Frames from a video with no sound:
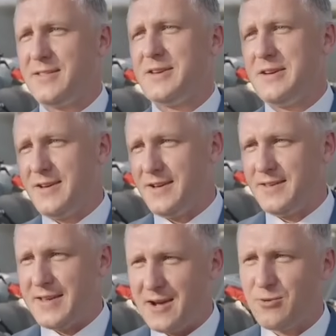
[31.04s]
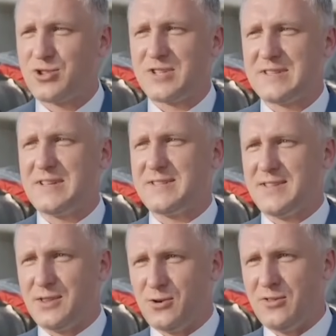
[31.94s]
identified as the
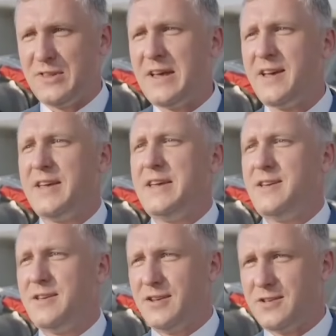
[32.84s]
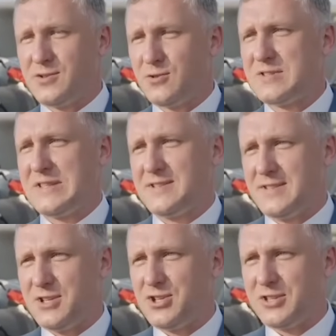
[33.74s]
177 their
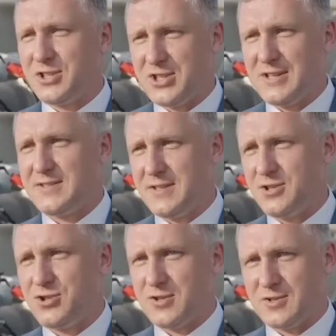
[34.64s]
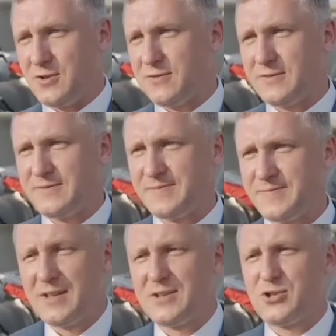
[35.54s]
presence at major international
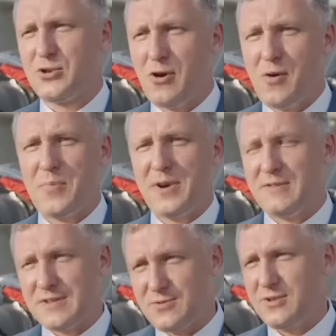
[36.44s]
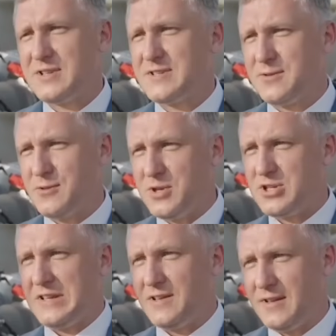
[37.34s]
exhibitions, such as those held
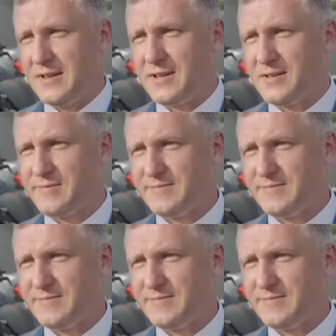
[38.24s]
in Zhuhai and